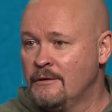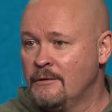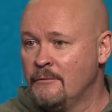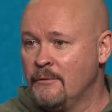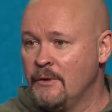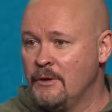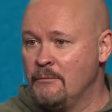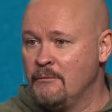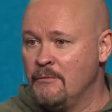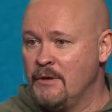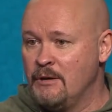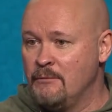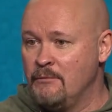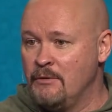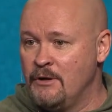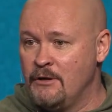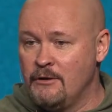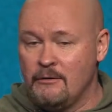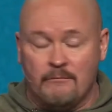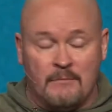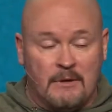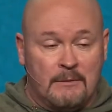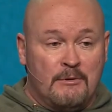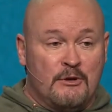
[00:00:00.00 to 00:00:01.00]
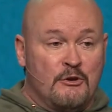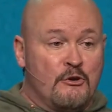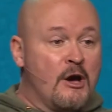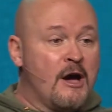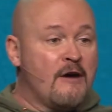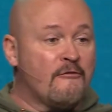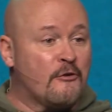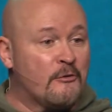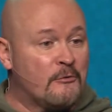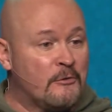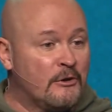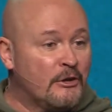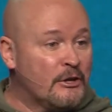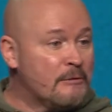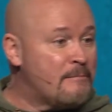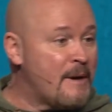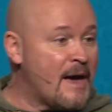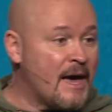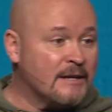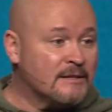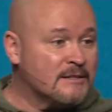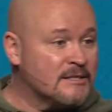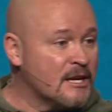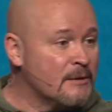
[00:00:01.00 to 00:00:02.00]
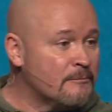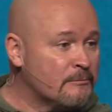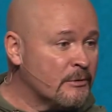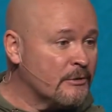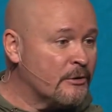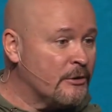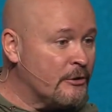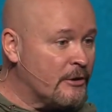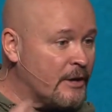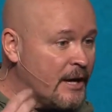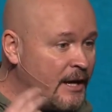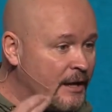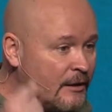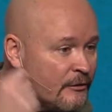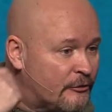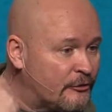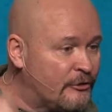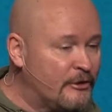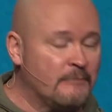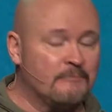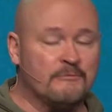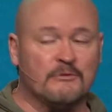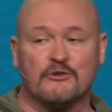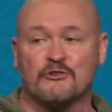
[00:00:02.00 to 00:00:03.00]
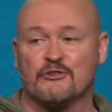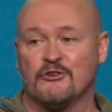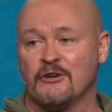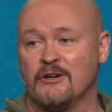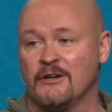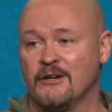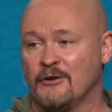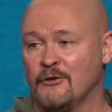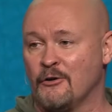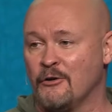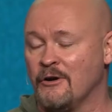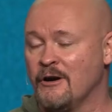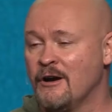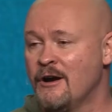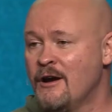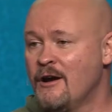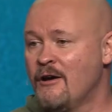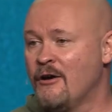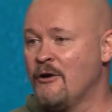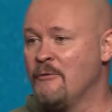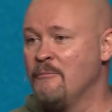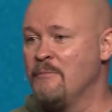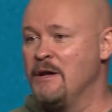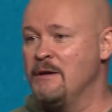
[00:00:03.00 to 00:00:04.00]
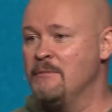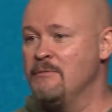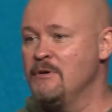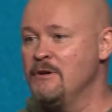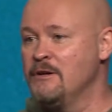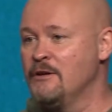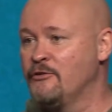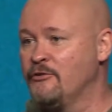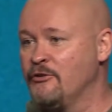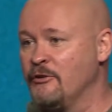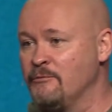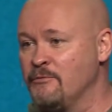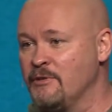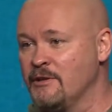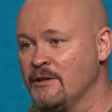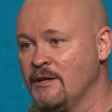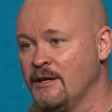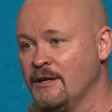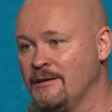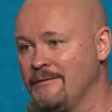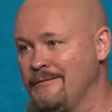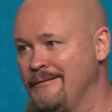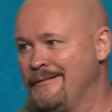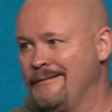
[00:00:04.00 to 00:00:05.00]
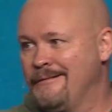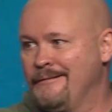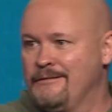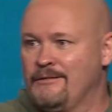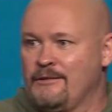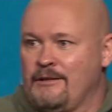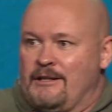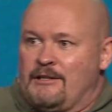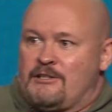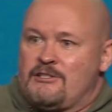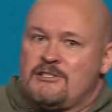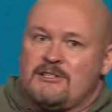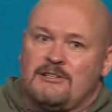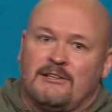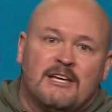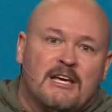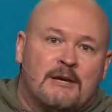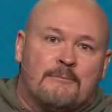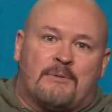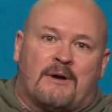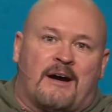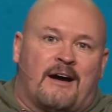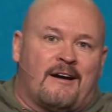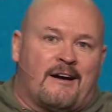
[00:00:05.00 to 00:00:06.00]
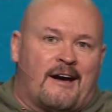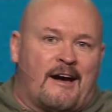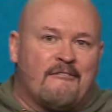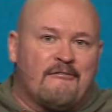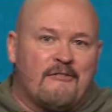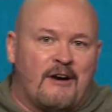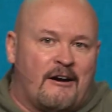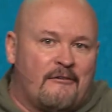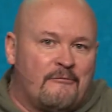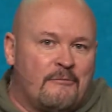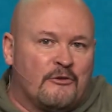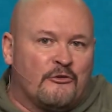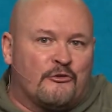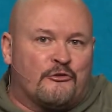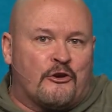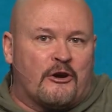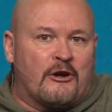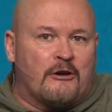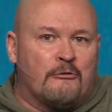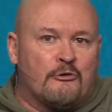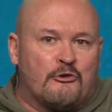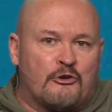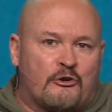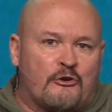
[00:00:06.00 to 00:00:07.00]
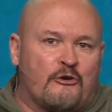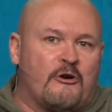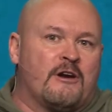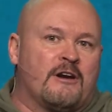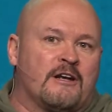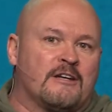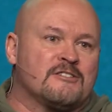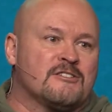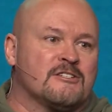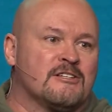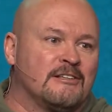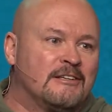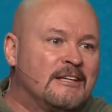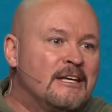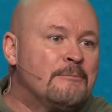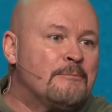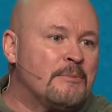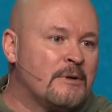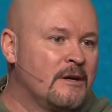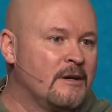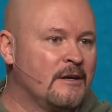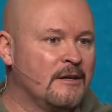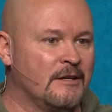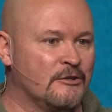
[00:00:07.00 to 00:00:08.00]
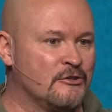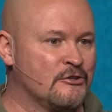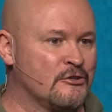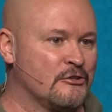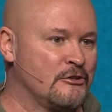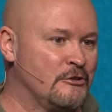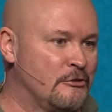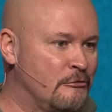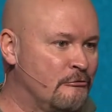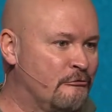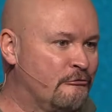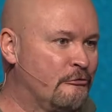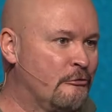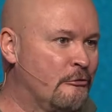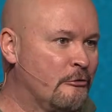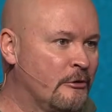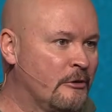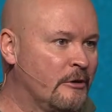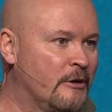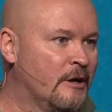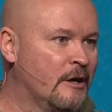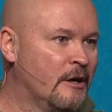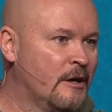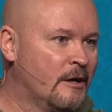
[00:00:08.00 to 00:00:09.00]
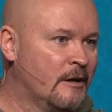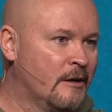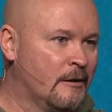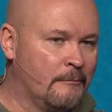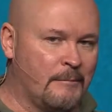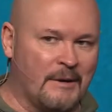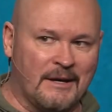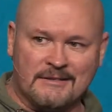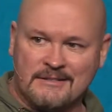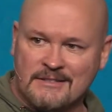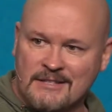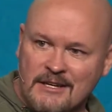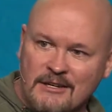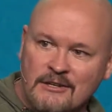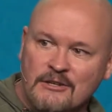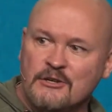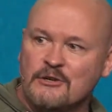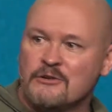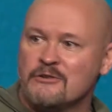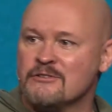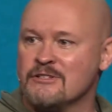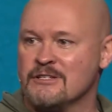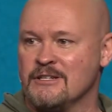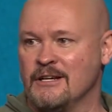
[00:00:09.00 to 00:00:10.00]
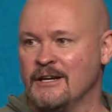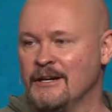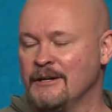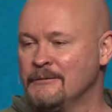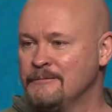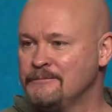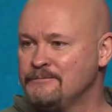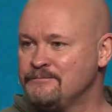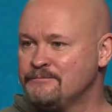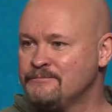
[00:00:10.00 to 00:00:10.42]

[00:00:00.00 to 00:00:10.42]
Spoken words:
Maybe you have a really bad temper that you can't seem to shake. Or maybe it's something like sleep. I've been struggling with a chronic sleep issue for about 10 years now.